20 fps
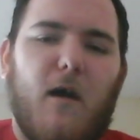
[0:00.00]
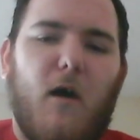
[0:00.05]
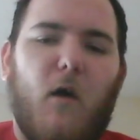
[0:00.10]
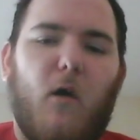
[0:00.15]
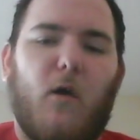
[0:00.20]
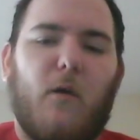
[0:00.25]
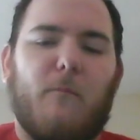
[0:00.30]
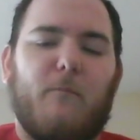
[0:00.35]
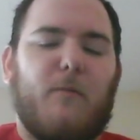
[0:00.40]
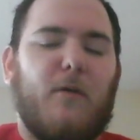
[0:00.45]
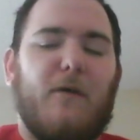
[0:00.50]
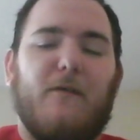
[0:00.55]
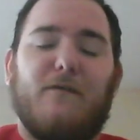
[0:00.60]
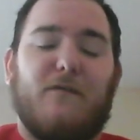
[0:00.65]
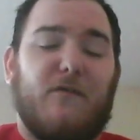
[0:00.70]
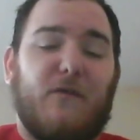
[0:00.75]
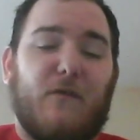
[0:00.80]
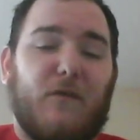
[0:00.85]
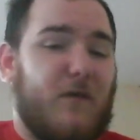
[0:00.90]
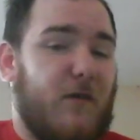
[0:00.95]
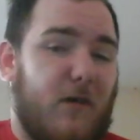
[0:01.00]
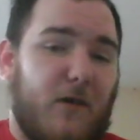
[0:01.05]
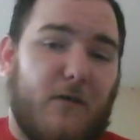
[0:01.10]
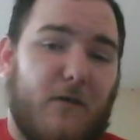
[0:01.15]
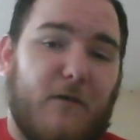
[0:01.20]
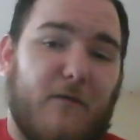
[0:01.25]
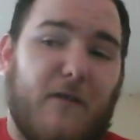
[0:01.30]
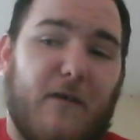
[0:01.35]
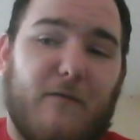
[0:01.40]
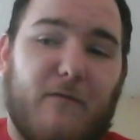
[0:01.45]
are putting the song
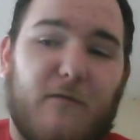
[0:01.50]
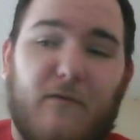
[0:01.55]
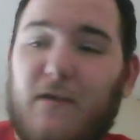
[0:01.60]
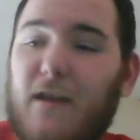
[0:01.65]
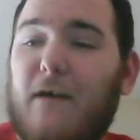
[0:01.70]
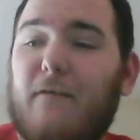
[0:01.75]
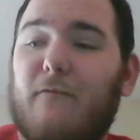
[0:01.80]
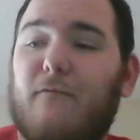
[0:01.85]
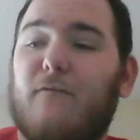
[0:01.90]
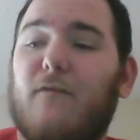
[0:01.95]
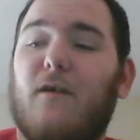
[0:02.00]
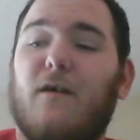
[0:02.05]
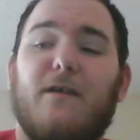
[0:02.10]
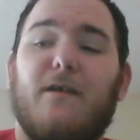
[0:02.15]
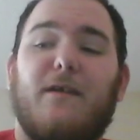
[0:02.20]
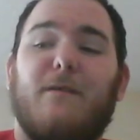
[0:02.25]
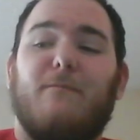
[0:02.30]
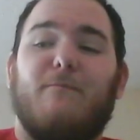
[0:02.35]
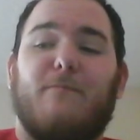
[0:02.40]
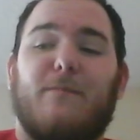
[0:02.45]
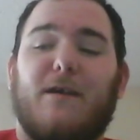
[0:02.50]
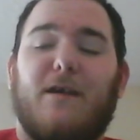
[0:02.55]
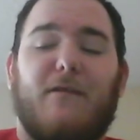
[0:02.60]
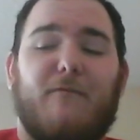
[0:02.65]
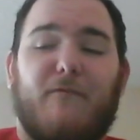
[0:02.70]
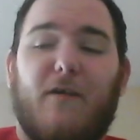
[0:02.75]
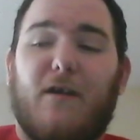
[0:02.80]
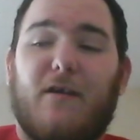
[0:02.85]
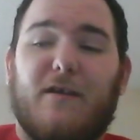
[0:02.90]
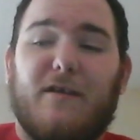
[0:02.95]
with everyone having fun and being a
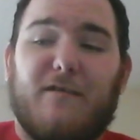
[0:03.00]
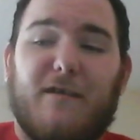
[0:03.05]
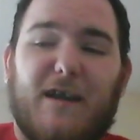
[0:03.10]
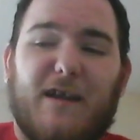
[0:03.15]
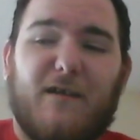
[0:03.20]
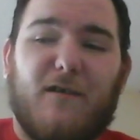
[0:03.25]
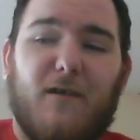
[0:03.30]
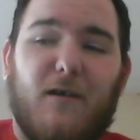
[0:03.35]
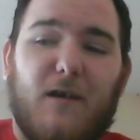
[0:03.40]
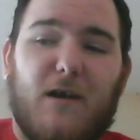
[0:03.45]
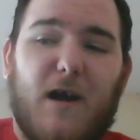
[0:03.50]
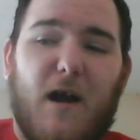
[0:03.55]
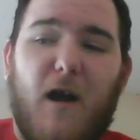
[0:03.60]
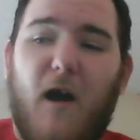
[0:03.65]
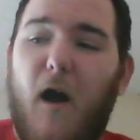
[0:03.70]
very entertaining song.